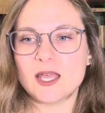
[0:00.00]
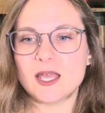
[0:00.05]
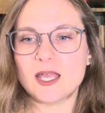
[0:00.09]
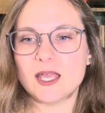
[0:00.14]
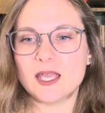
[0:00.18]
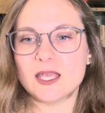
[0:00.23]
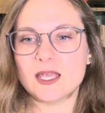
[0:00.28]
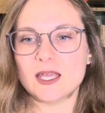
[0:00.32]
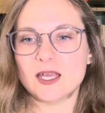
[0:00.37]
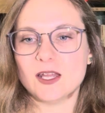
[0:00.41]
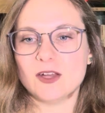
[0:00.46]

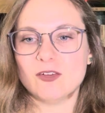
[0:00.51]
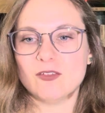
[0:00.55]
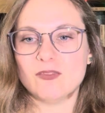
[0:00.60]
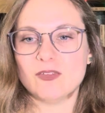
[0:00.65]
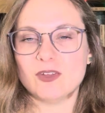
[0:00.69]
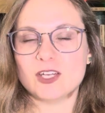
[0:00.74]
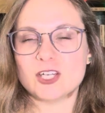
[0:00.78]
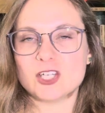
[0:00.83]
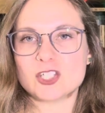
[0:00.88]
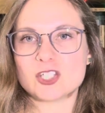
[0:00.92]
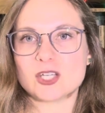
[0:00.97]
and
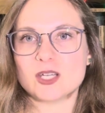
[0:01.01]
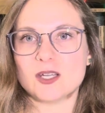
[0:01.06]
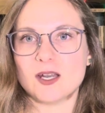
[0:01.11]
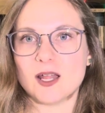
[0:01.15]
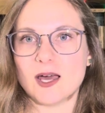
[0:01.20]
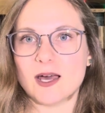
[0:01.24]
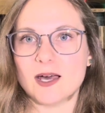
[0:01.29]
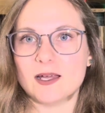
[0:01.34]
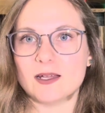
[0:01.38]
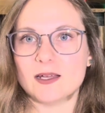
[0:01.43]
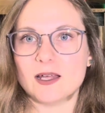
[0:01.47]
finished it
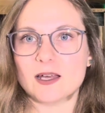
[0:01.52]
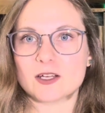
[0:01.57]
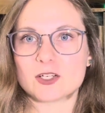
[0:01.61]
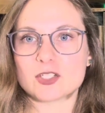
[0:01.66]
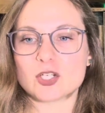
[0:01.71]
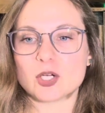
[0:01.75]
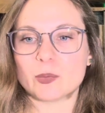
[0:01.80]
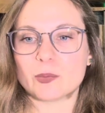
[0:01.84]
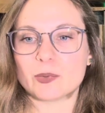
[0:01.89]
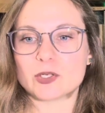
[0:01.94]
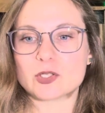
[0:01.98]
on
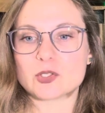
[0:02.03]
October